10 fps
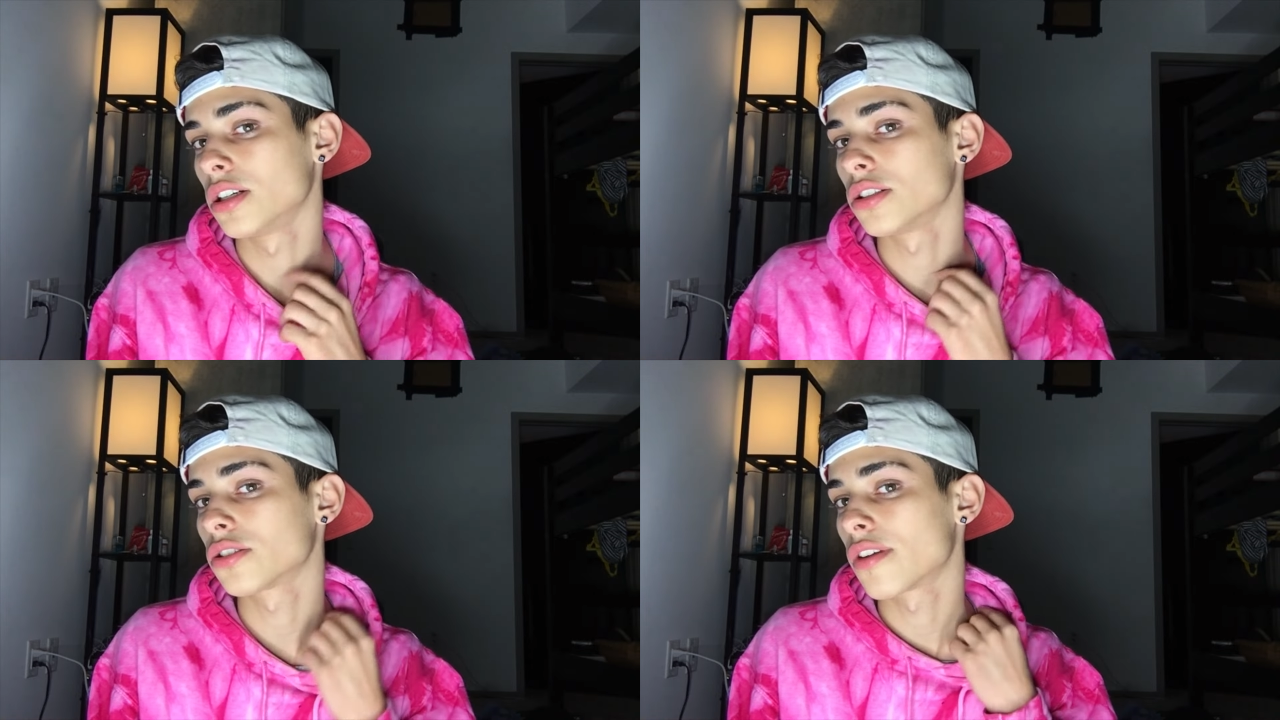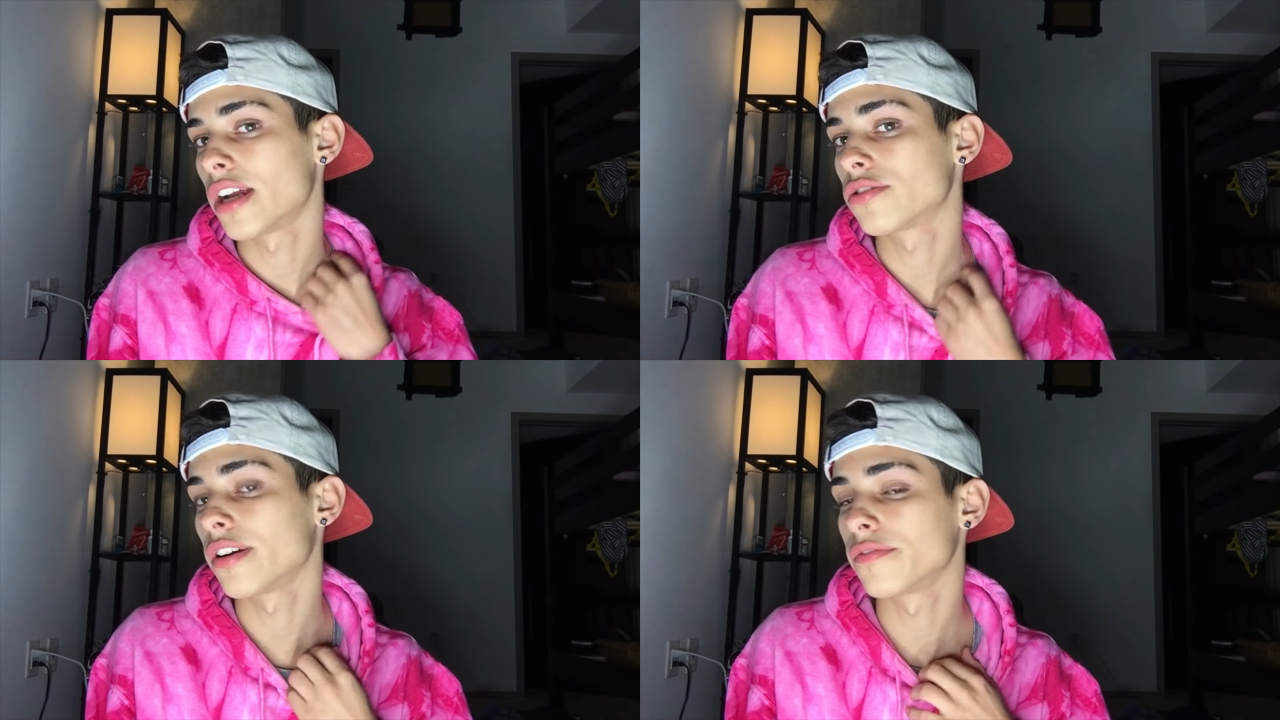
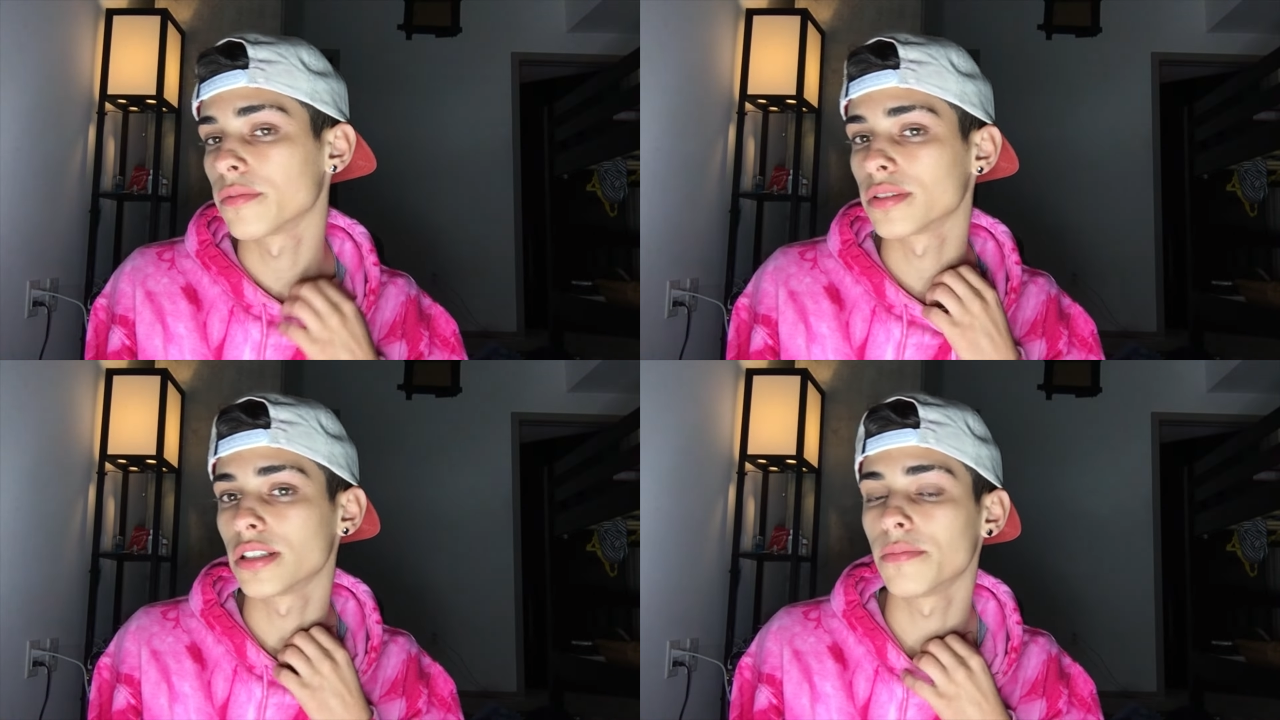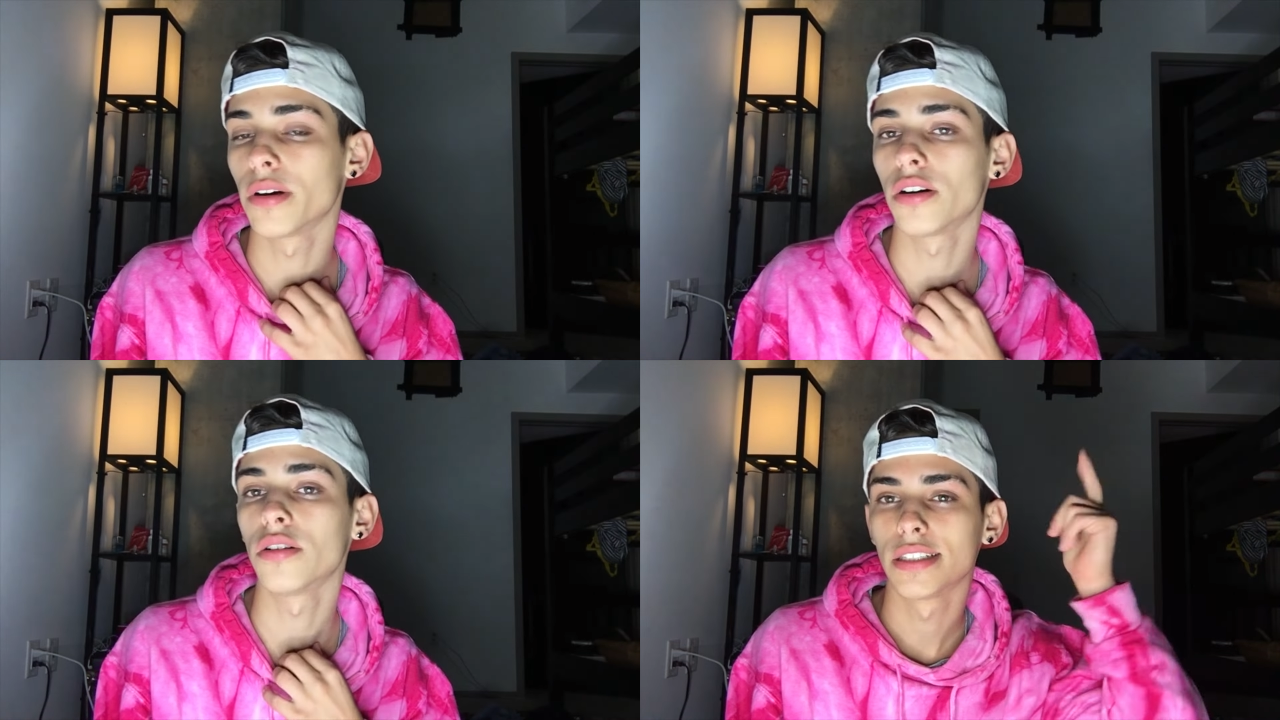scratch right from the
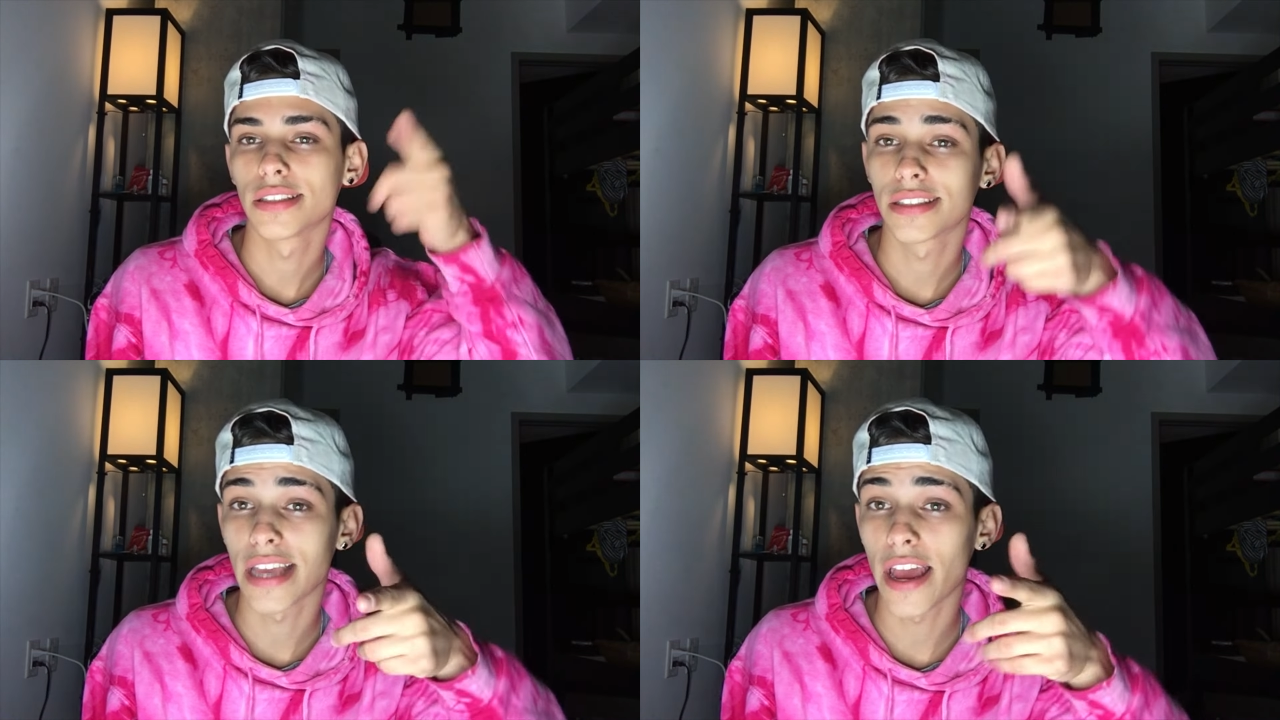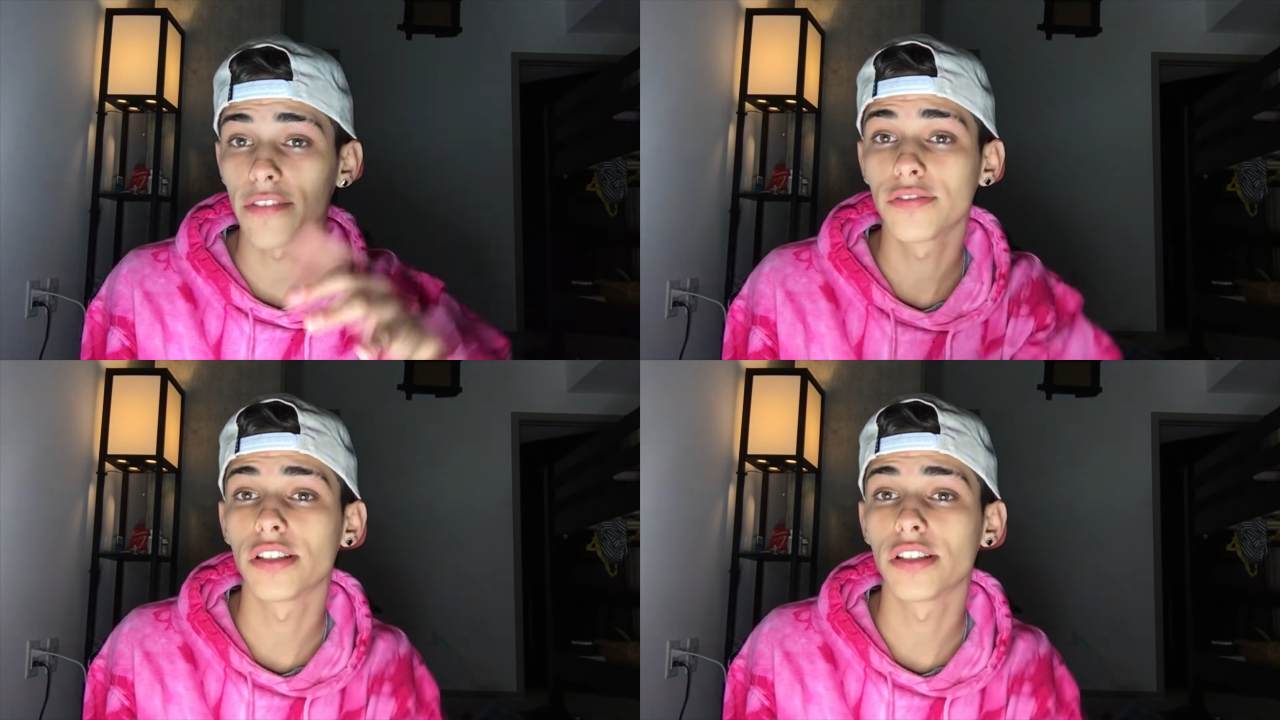seatbelt. Steph,